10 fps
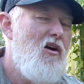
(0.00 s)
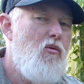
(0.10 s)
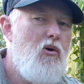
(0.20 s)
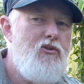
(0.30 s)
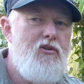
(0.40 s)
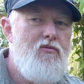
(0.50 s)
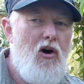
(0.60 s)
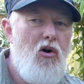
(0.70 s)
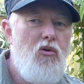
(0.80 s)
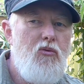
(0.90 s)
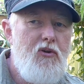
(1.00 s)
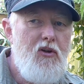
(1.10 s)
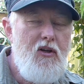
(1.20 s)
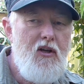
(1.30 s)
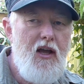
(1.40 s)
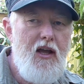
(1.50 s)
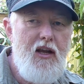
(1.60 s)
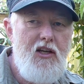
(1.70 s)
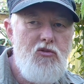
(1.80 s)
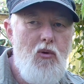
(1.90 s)
what's involved in
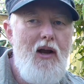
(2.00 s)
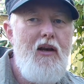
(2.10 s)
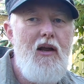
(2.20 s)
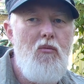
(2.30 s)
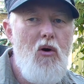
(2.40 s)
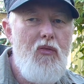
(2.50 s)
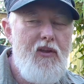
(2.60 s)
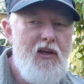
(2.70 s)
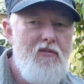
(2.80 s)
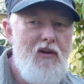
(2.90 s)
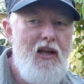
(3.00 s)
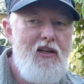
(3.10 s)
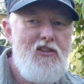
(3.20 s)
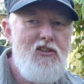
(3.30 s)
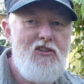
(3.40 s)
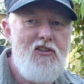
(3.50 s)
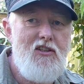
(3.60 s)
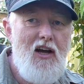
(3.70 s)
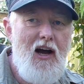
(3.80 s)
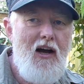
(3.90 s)
each one and what the
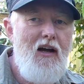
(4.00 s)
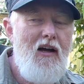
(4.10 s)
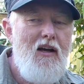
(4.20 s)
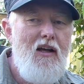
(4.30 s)
advantages are.